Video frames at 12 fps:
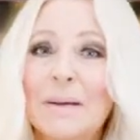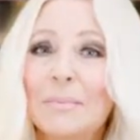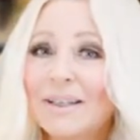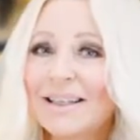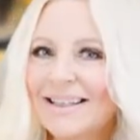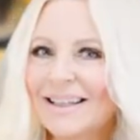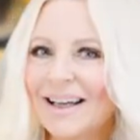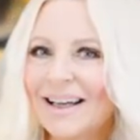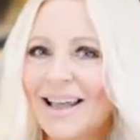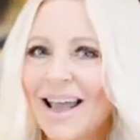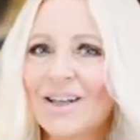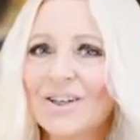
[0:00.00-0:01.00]
Please
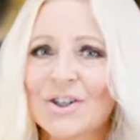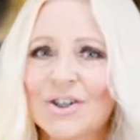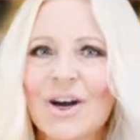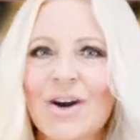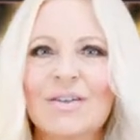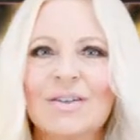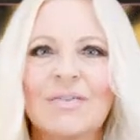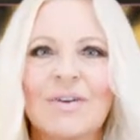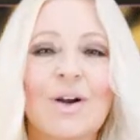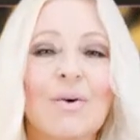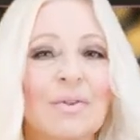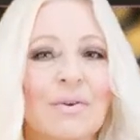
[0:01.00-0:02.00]
like and share this
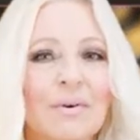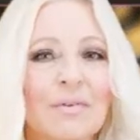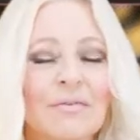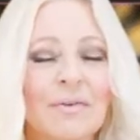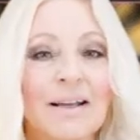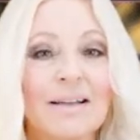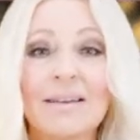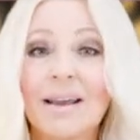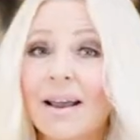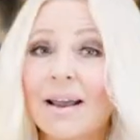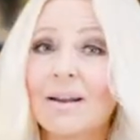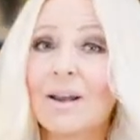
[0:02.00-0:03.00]
video with your friends
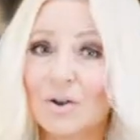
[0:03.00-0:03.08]
and